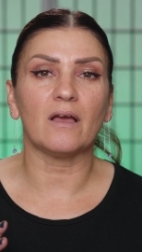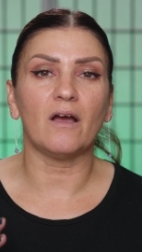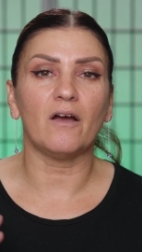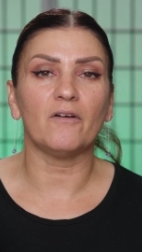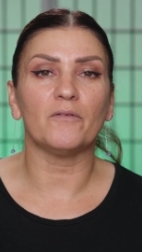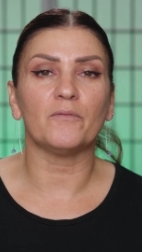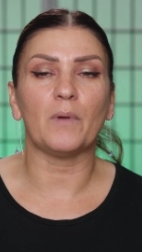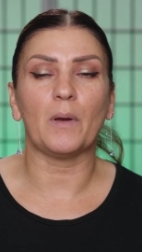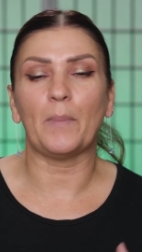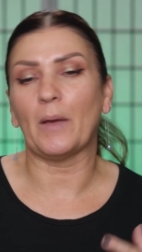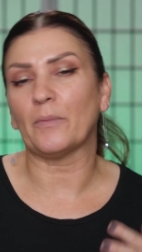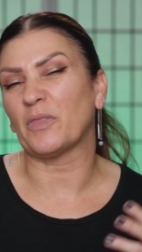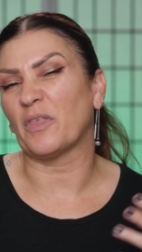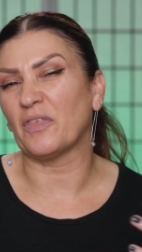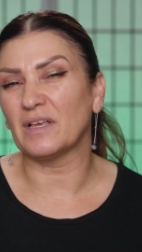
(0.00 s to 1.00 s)

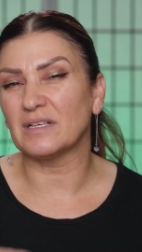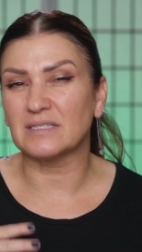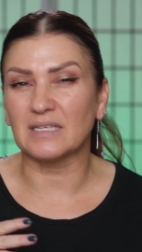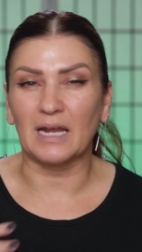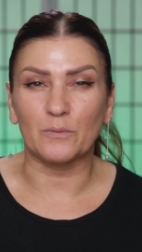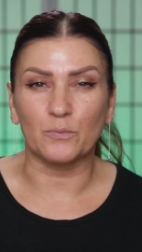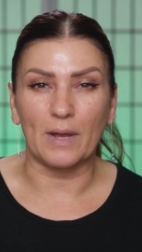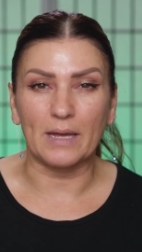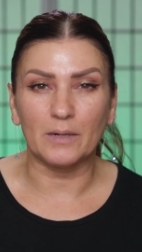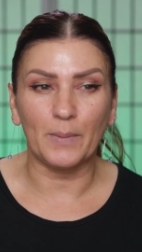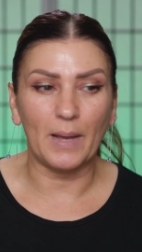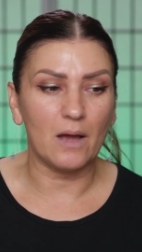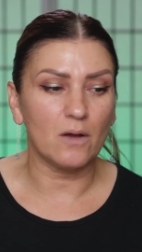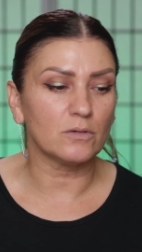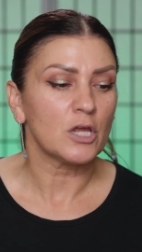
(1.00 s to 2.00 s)
about the things that I read
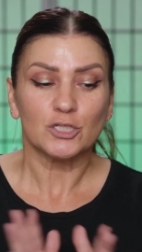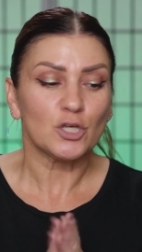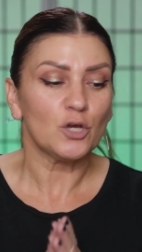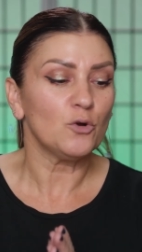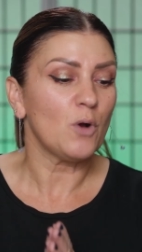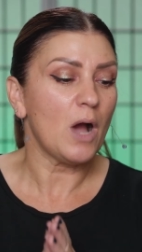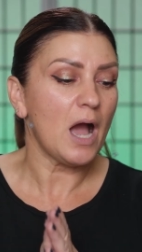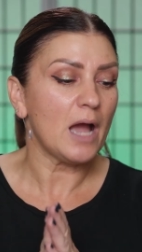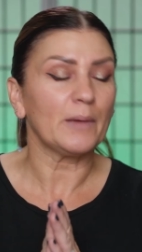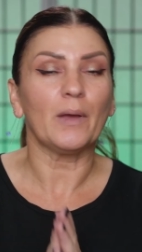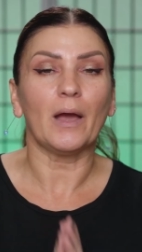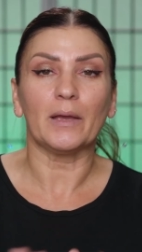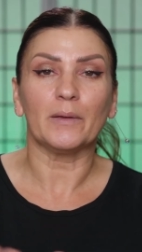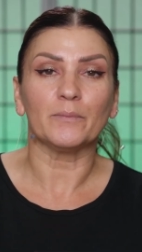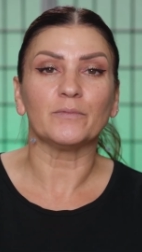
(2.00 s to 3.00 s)
about, so
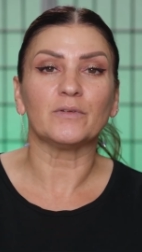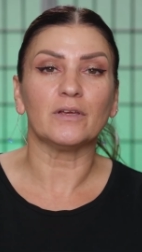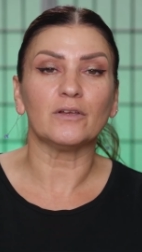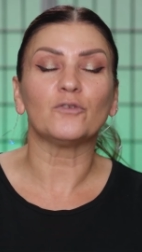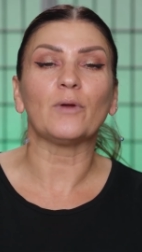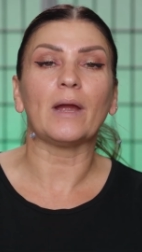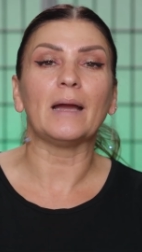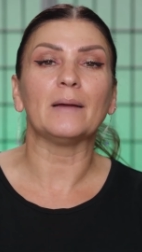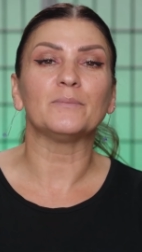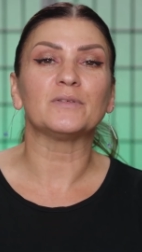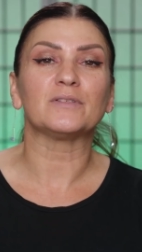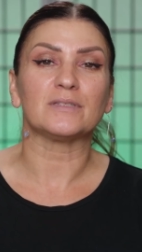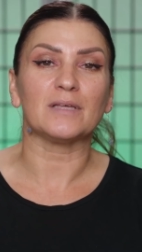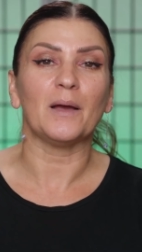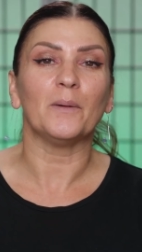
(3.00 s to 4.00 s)
I did grab
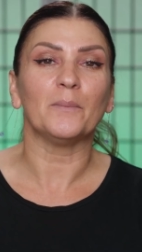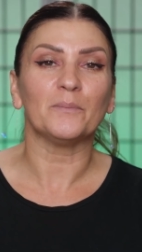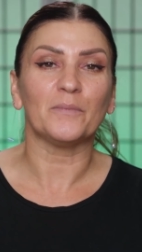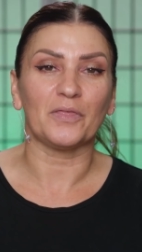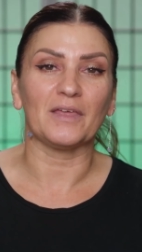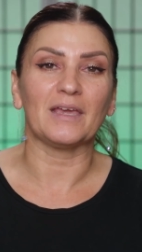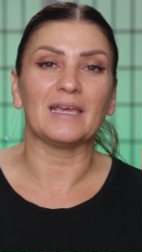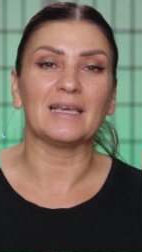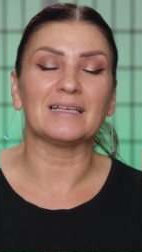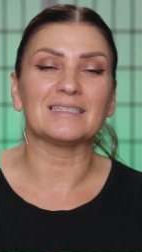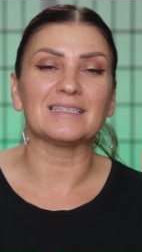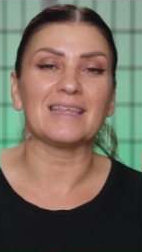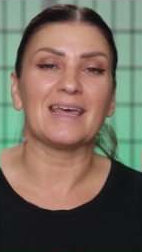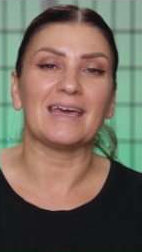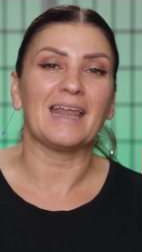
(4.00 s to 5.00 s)
some
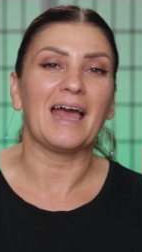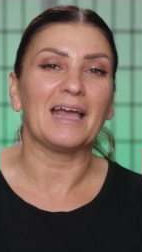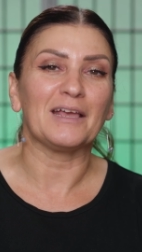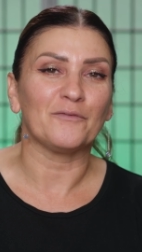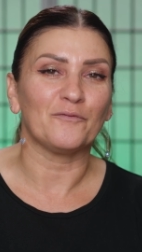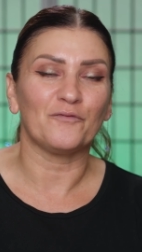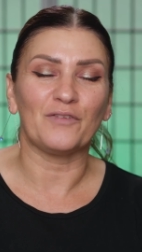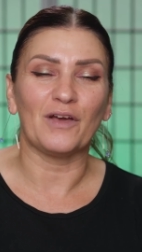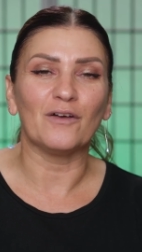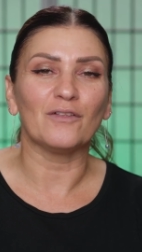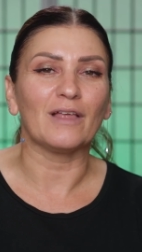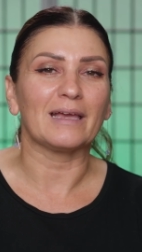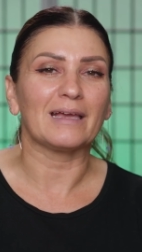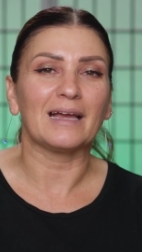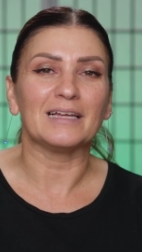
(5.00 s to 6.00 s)
things that I felt
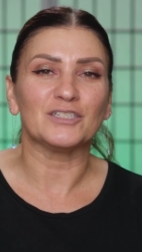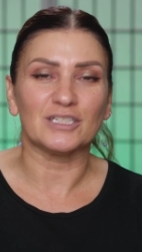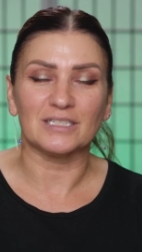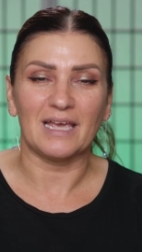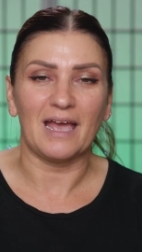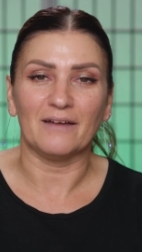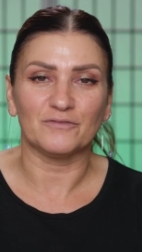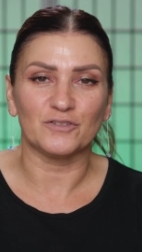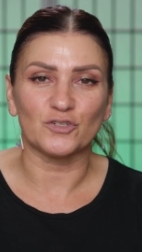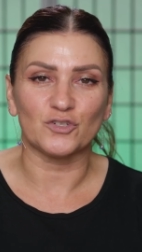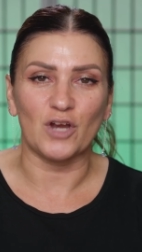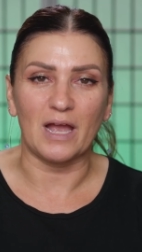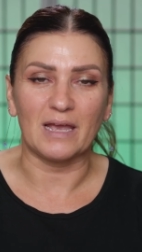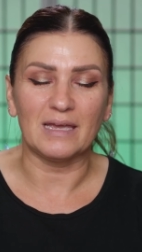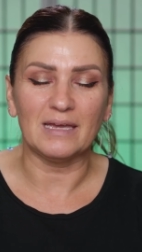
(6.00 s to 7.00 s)
like I just have to
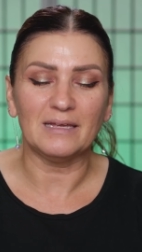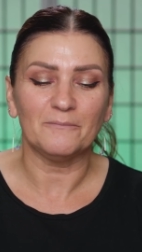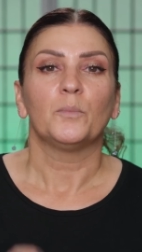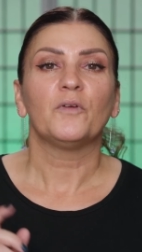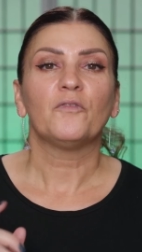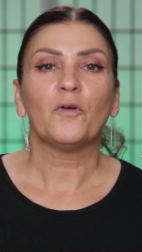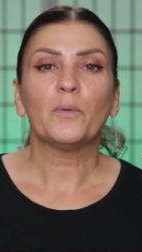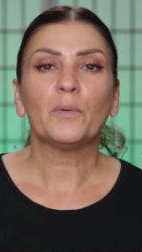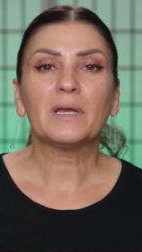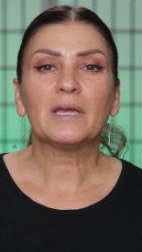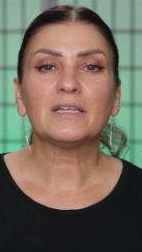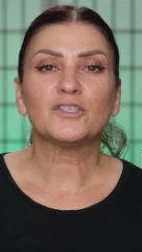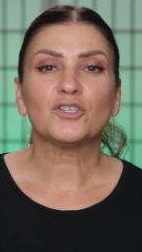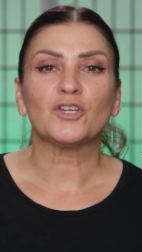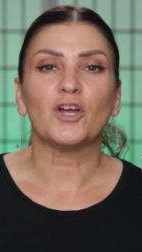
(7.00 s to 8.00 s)
try it. Before we
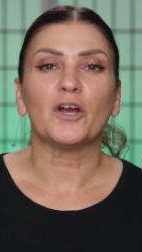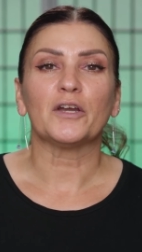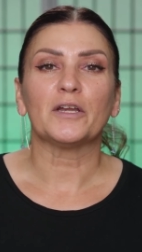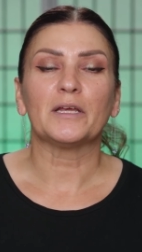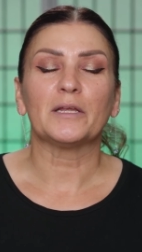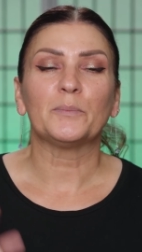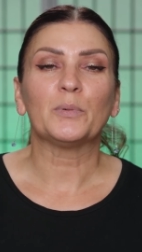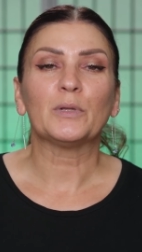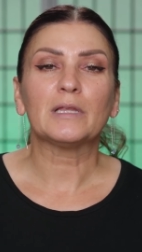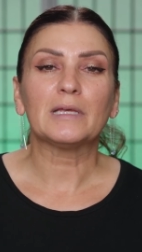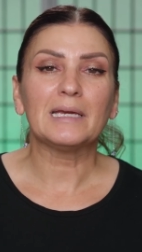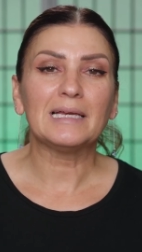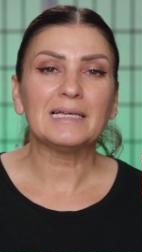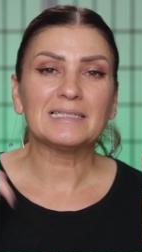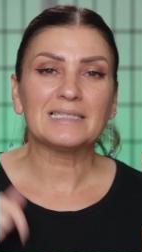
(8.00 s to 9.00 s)
get started,
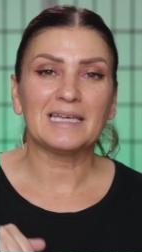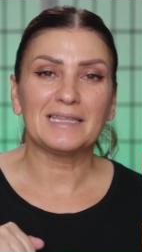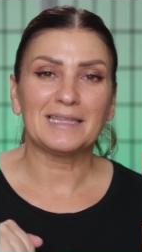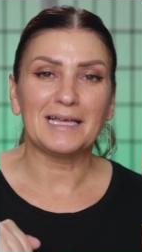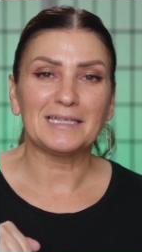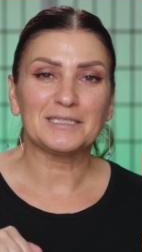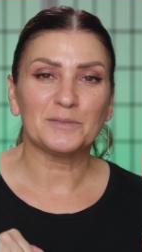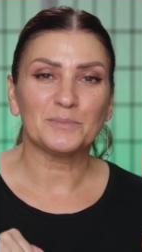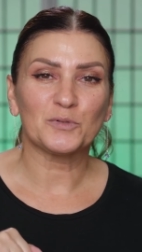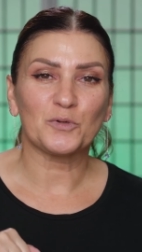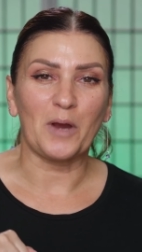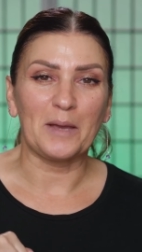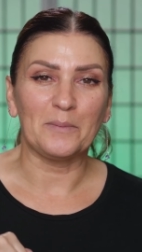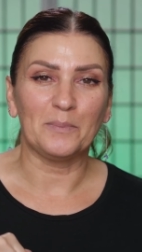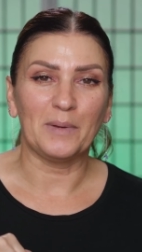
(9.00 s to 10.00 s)
please hit that
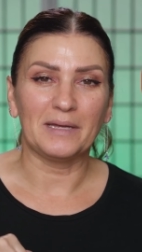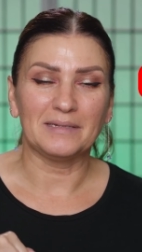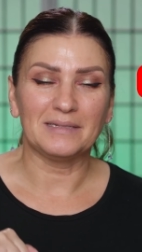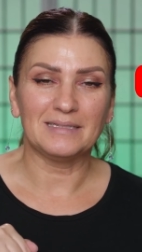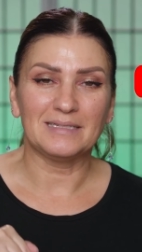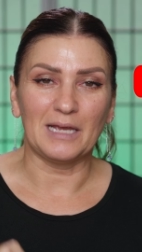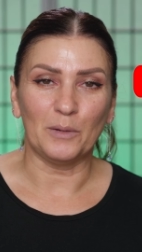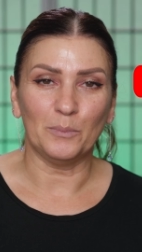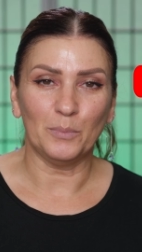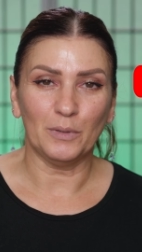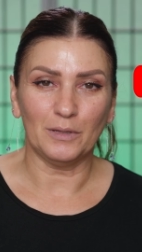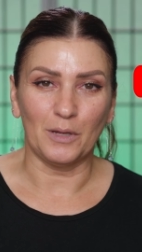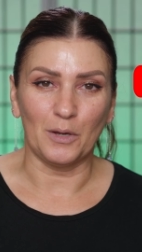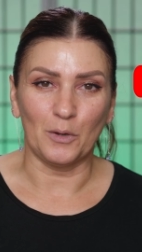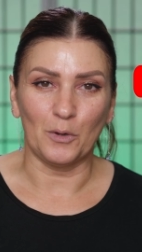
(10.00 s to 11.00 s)
subscribe button down
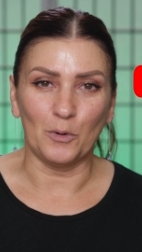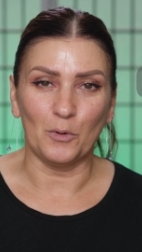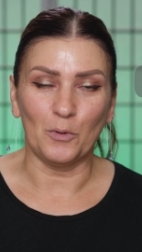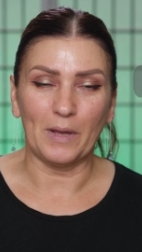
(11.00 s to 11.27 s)
below,